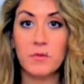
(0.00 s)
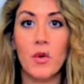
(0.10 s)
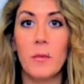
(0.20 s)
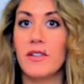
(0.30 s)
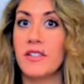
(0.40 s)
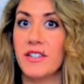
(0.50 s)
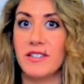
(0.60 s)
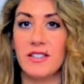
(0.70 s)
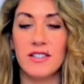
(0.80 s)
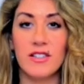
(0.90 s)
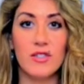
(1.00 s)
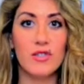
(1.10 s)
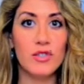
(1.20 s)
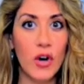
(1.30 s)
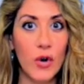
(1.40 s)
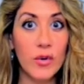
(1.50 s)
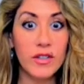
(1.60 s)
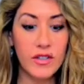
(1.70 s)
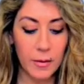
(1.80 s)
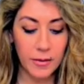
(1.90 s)
Oh my goodness, this is so
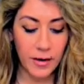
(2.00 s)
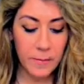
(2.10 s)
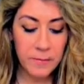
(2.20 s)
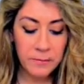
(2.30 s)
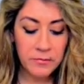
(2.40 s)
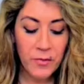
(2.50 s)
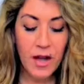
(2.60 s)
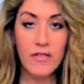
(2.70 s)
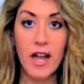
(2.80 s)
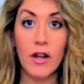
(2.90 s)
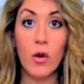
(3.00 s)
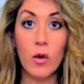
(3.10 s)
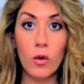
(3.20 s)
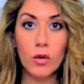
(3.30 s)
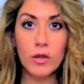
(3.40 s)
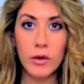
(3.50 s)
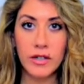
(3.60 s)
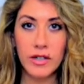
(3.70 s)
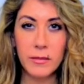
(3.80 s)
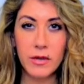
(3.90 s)
yummy. And that whole
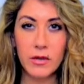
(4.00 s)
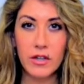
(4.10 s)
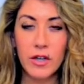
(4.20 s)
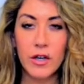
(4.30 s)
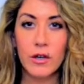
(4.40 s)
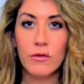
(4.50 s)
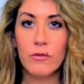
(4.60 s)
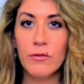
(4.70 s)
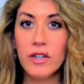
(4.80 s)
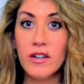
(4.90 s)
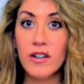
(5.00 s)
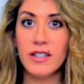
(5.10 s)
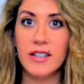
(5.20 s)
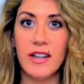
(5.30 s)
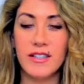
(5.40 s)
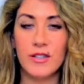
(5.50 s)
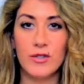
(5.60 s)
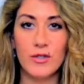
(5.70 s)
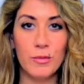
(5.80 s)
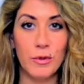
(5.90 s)
coconut milk really lends a
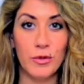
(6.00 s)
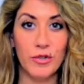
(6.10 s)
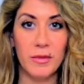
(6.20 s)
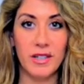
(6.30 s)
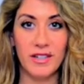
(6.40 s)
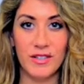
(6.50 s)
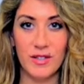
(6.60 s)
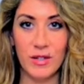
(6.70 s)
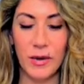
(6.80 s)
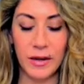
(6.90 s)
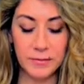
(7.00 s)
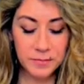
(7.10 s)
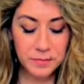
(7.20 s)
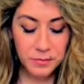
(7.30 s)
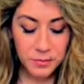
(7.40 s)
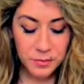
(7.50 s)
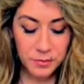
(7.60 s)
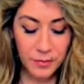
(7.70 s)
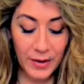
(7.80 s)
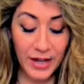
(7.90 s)
super creaminess to it.
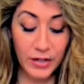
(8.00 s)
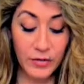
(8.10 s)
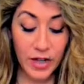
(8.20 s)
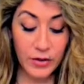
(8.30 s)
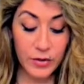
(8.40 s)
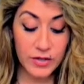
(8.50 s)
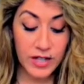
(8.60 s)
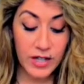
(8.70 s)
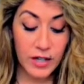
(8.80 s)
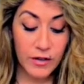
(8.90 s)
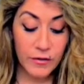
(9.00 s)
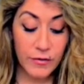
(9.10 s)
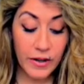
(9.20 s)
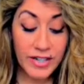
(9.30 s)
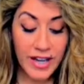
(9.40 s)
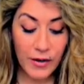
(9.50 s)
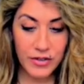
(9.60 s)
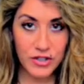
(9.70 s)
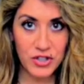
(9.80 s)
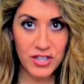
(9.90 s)
And you've got those very
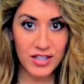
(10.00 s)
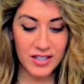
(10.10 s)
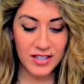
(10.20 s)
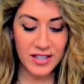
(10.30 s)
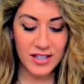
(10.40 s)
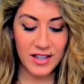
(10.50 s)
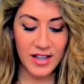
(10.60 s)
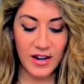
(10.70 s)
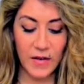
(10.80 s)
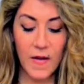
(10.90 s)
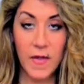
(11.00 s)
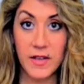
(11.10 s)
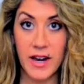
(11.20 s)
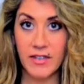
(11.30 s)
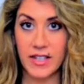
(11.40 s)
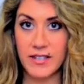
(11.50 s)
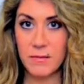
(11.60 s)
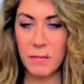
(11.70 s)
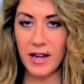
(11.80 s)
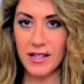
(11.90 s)
healthy chia seeds in there that have
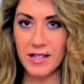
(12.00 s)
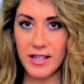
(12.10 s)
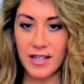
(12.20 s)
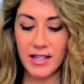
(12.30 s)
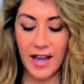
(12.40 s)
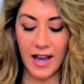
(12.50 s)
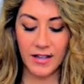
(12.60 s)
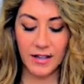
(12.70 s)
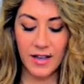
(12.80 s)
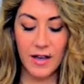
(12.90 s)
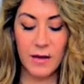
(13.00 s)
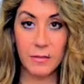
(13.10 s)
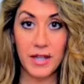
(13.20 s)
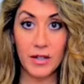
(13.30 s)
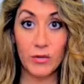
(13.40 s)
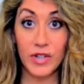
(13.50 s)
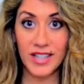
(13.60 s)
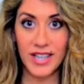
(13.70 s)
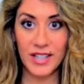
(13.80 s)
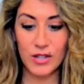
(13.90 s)
expanded and made it
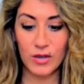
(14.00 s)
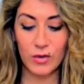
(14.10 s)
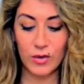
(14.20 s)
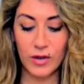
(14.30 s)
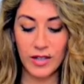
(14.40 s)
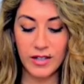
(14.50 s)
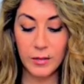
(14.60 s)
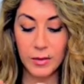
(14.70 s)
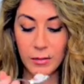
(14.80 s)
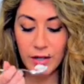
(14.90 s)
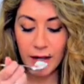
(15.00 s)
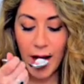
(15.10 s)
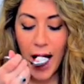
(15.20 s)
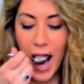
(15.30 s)
really into a yummy pudding.